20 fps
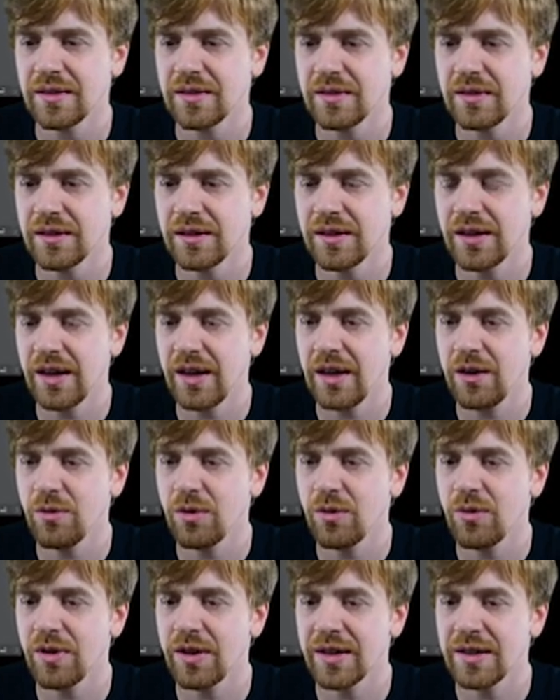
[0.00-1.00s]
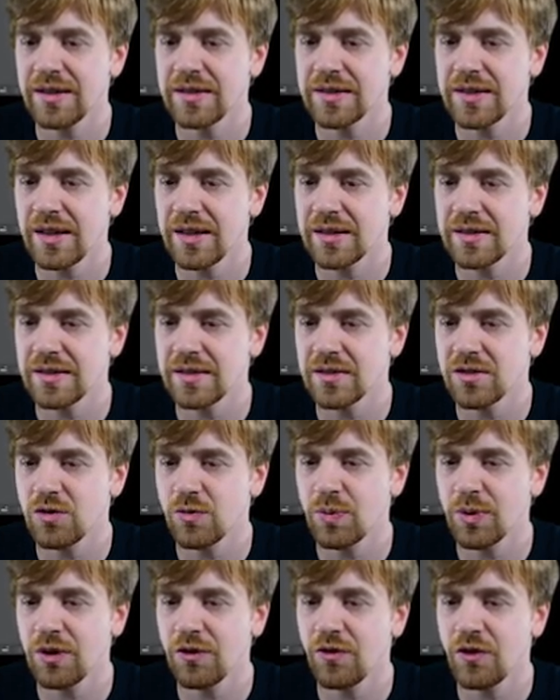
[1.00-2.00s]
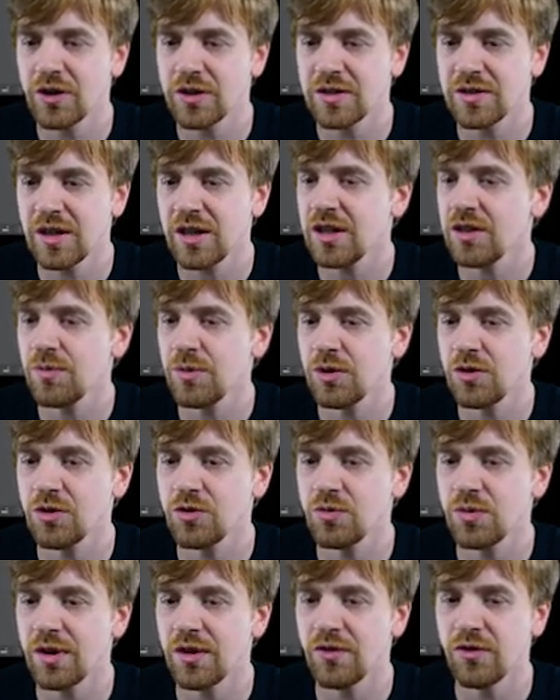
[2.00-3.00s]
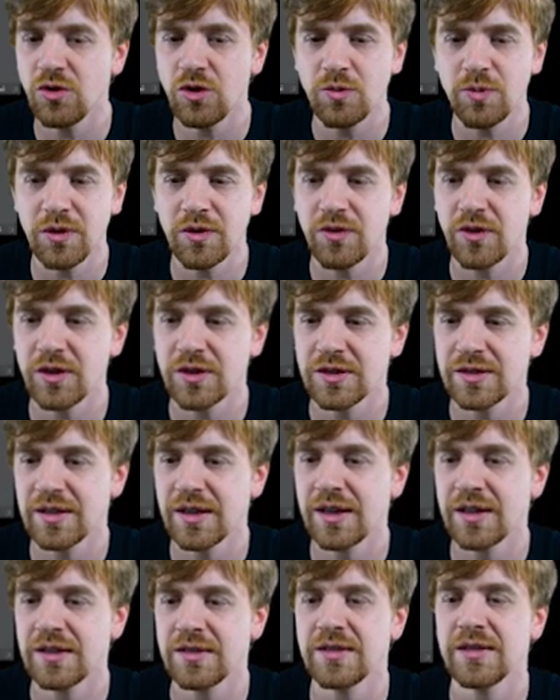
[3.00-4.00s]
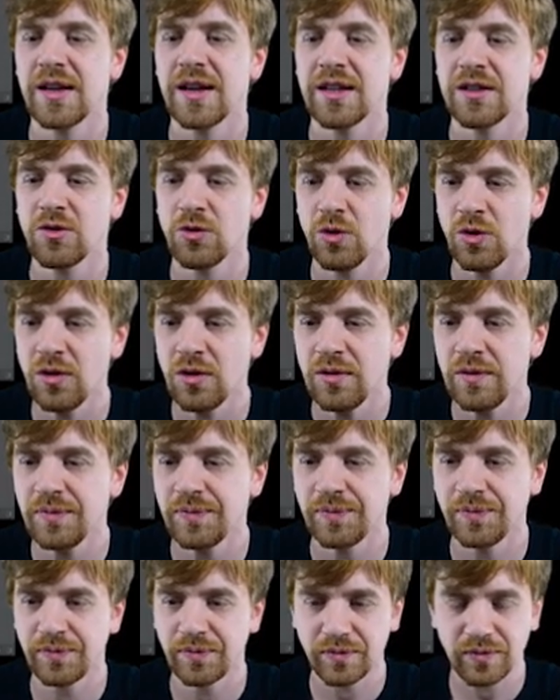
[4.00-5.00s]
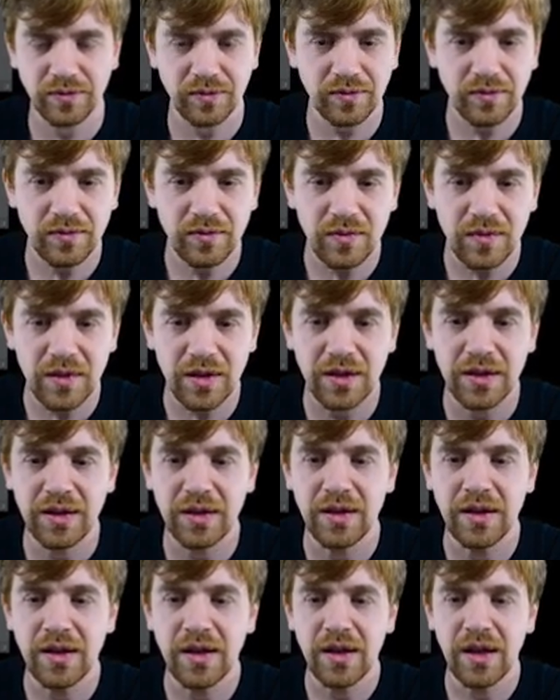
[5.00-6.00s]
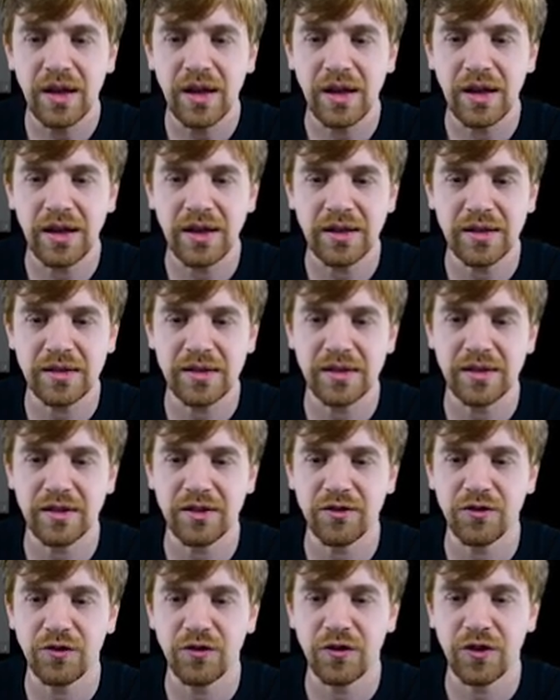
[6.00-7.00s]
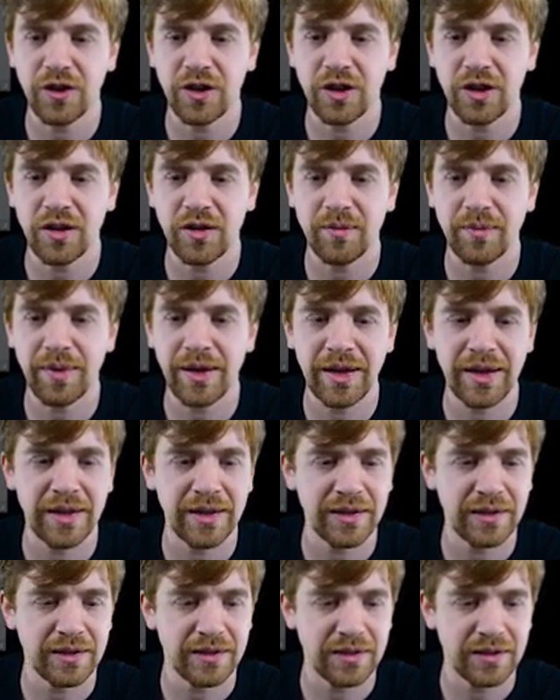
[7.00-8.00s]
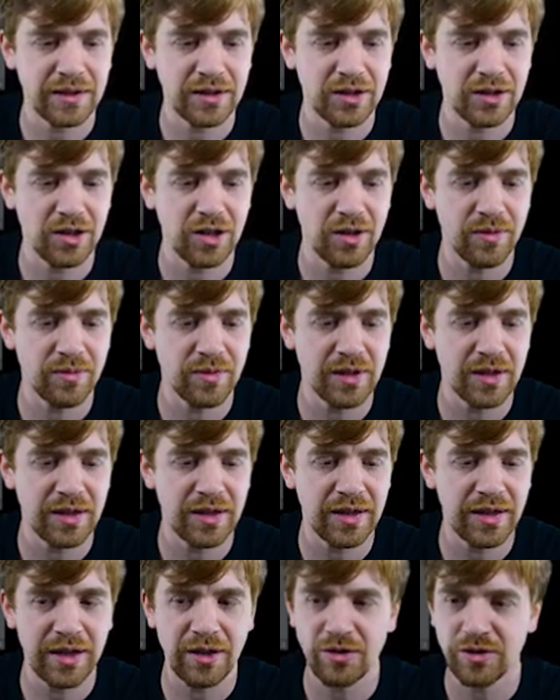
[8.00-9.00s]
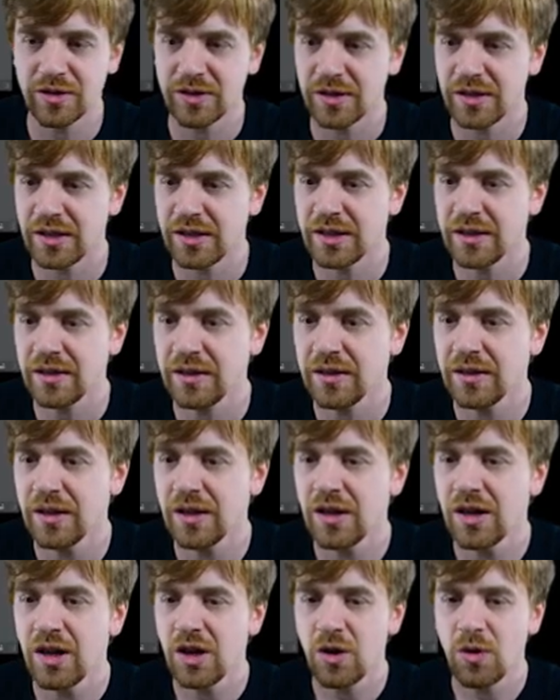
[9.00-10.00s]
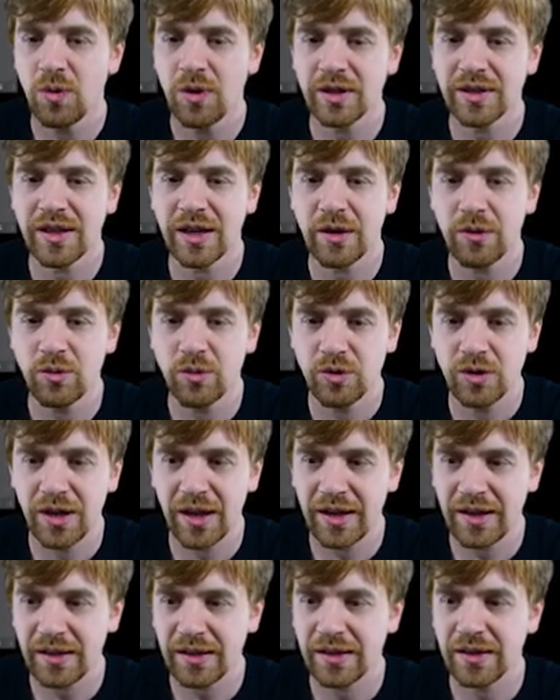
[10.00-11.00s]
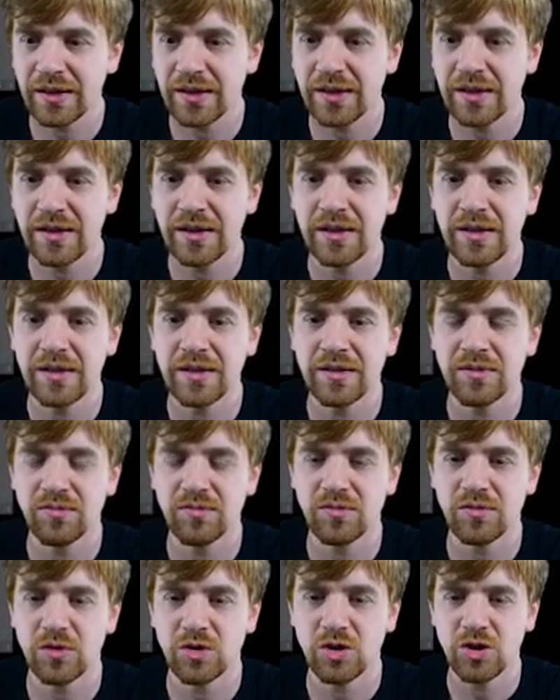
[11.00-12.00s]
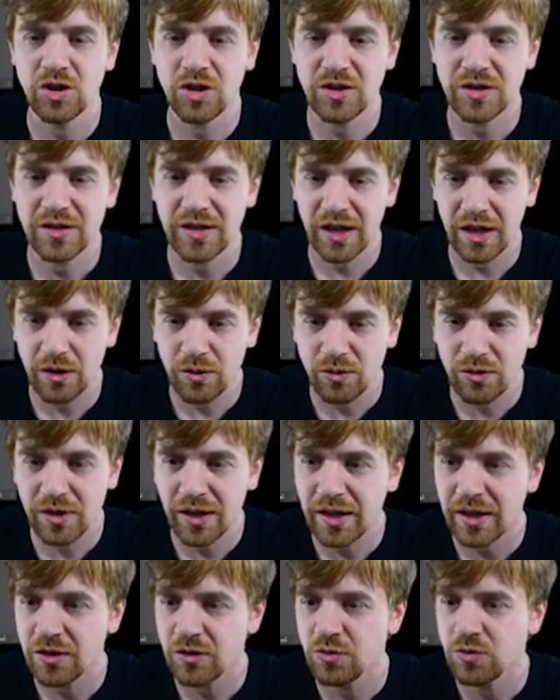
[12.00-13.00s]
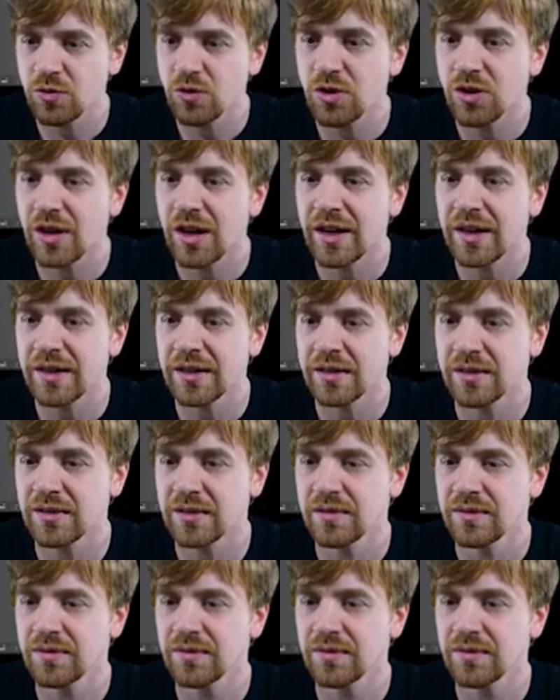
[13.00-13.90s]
okay, we will reset the preferred size because we have no preferred size at all. And for my column layout here, what I would like is just, I would like to align